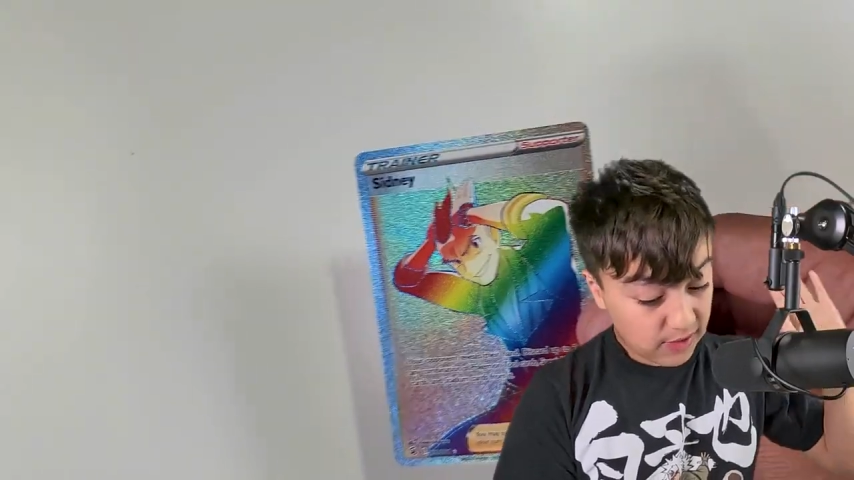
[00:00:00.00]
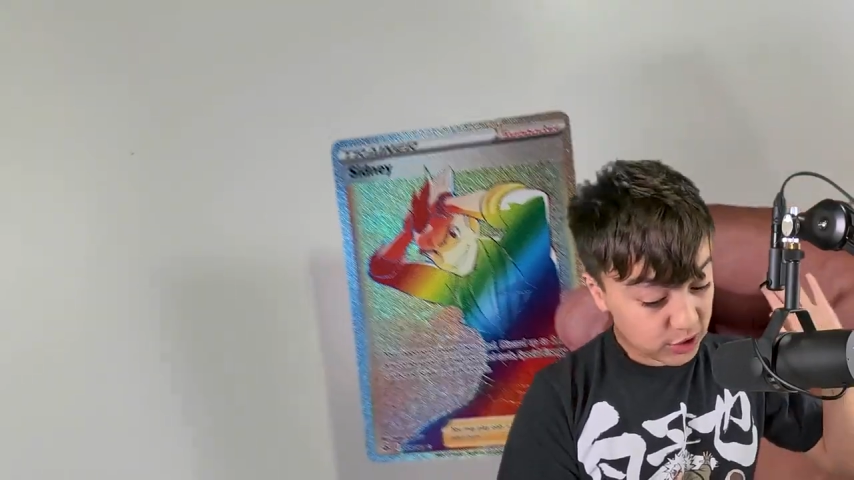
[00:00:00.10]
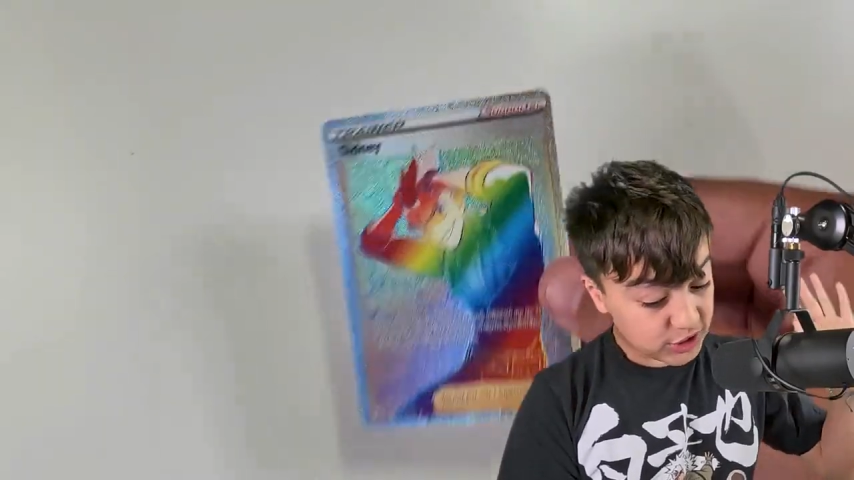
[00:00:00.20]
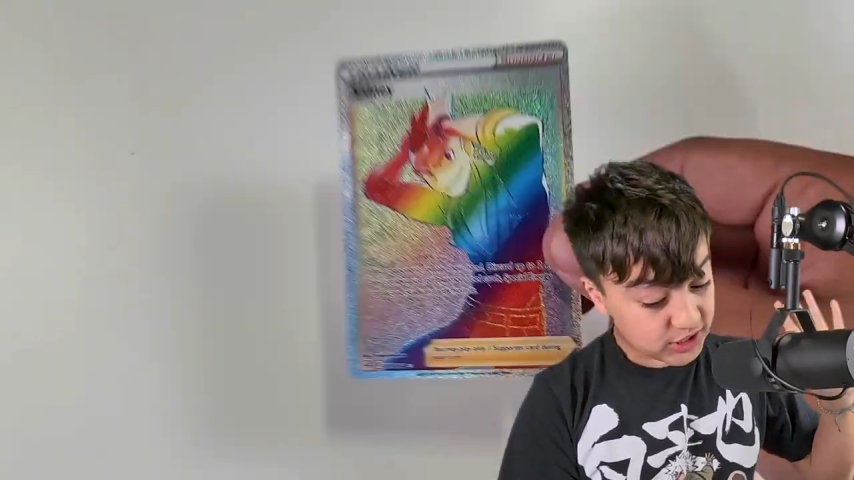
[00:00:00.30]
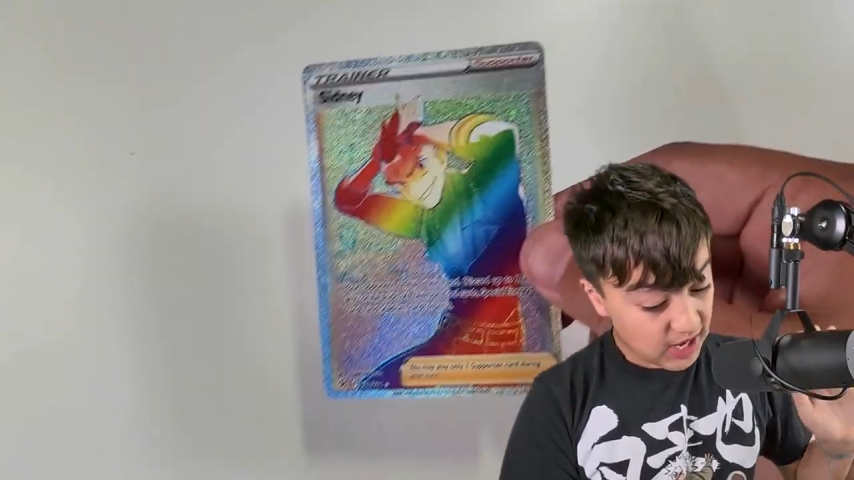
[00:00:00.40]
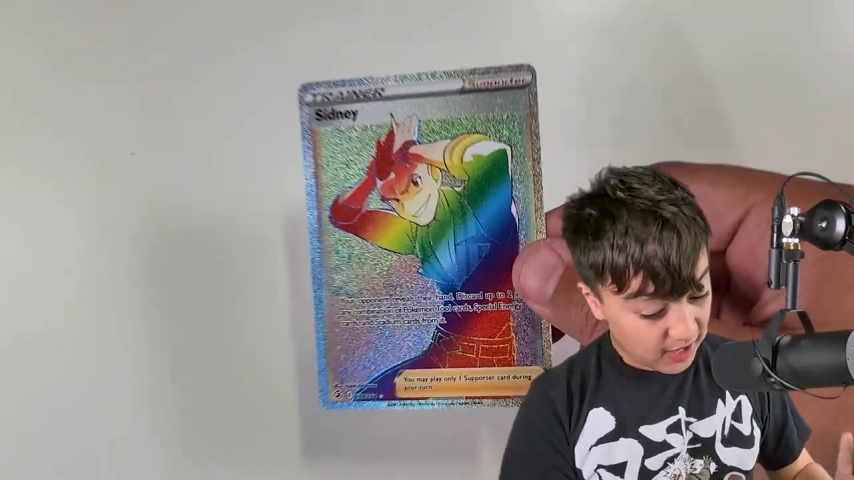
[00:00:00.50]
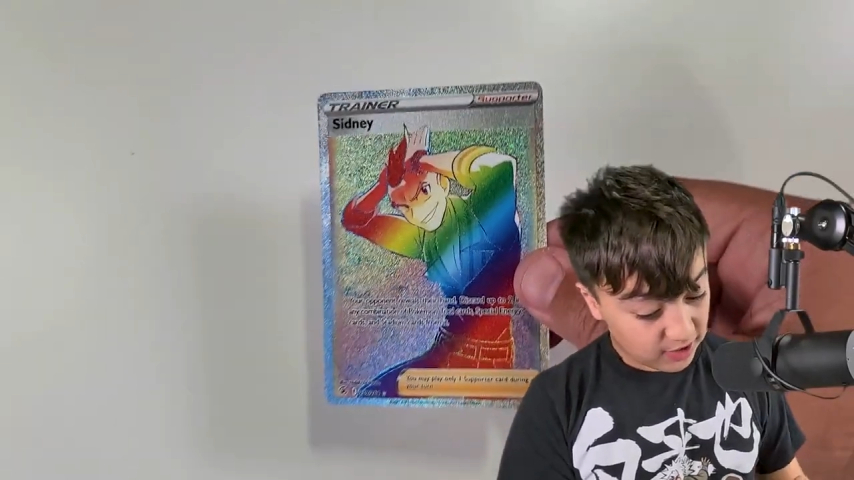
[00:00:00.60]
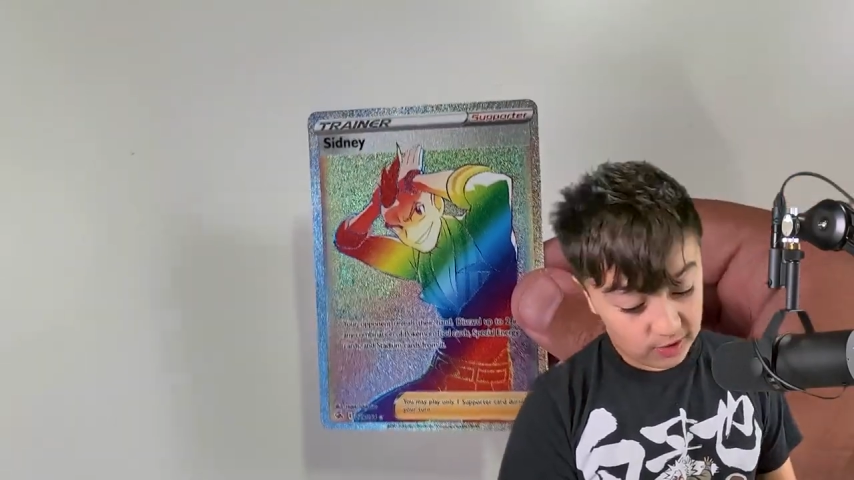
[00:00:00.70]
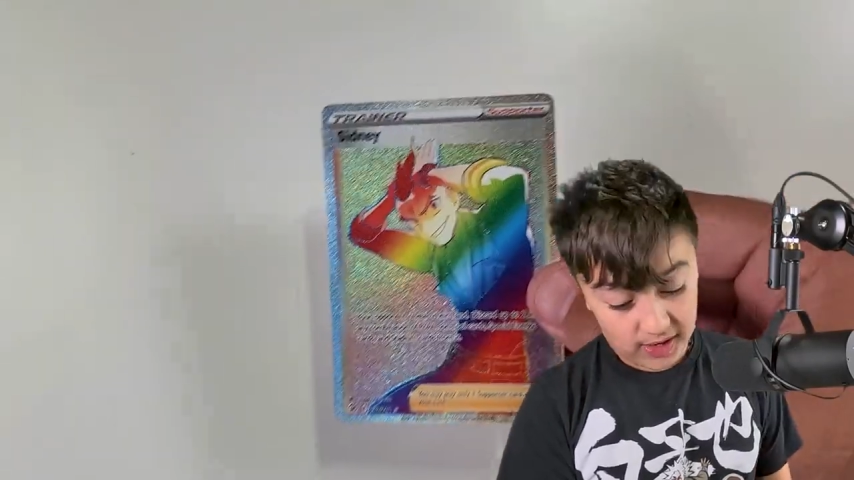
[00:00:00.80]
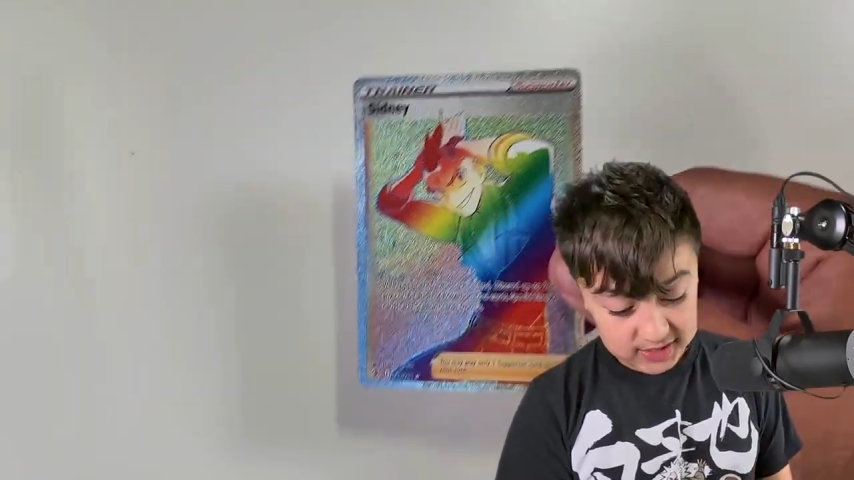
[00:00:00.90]
which is kind
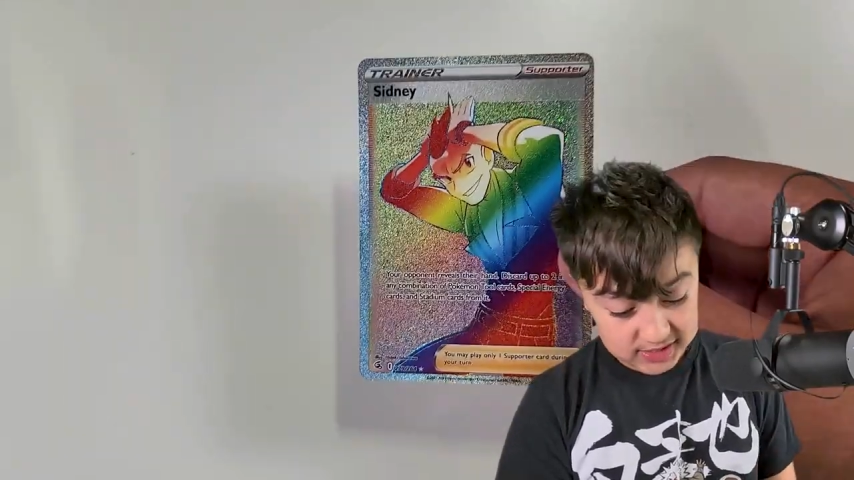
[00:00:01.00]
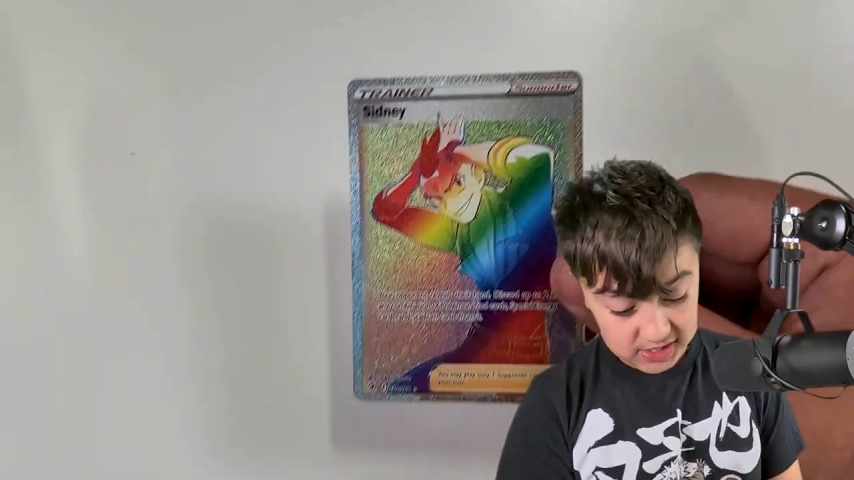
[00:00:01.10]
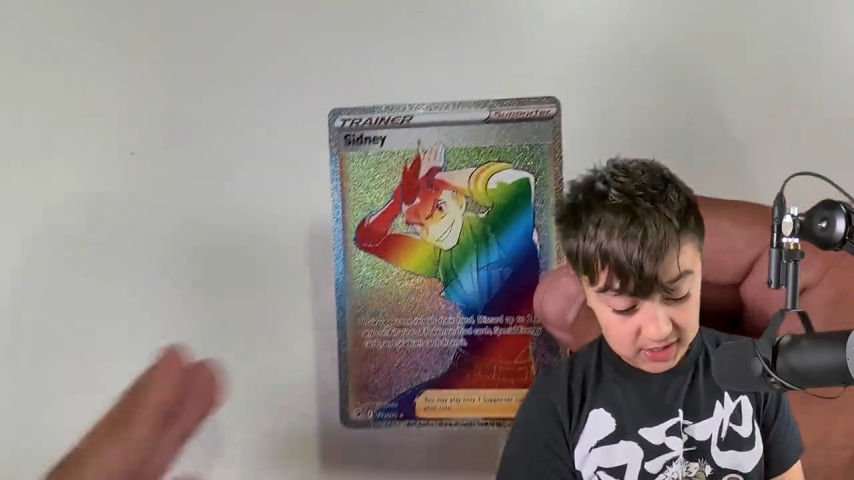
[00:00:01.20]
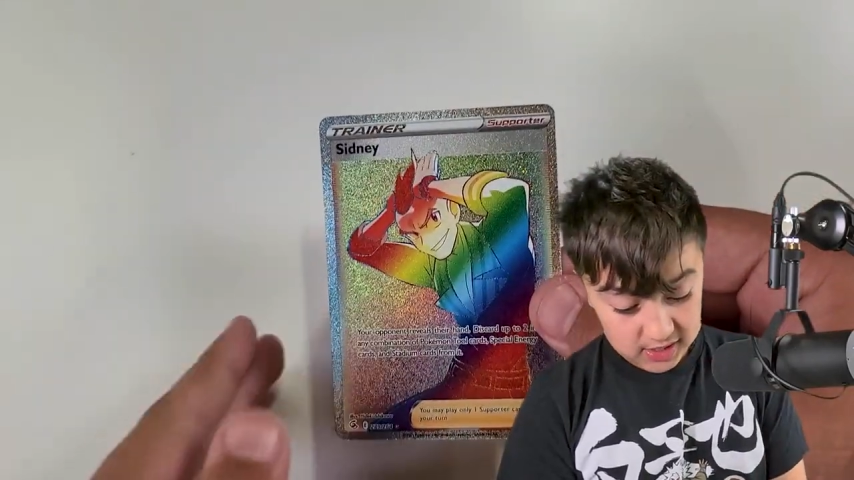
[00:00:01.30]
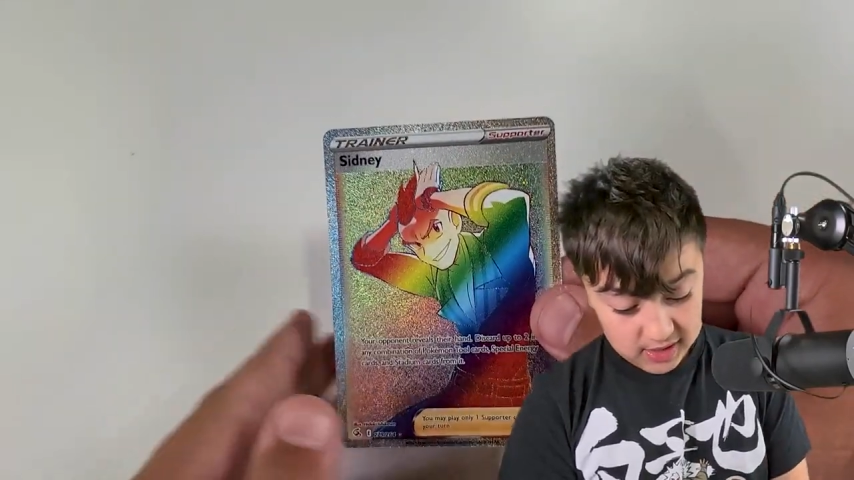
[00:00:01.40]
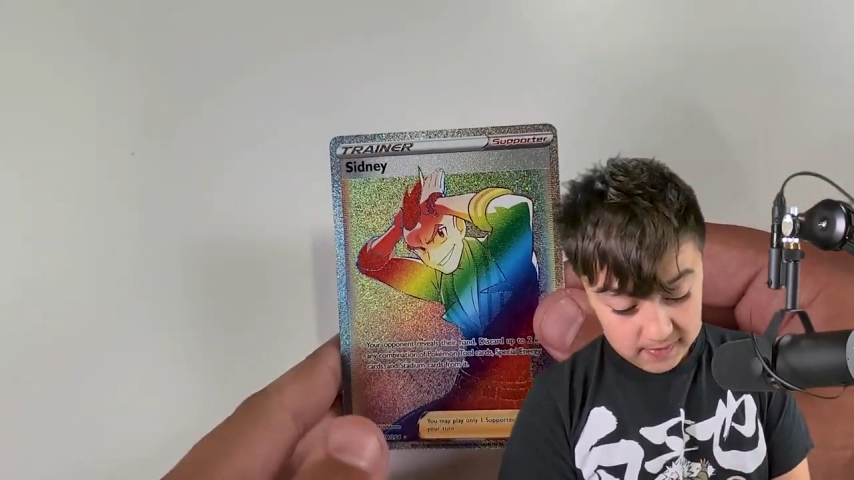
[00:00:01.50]
of crazy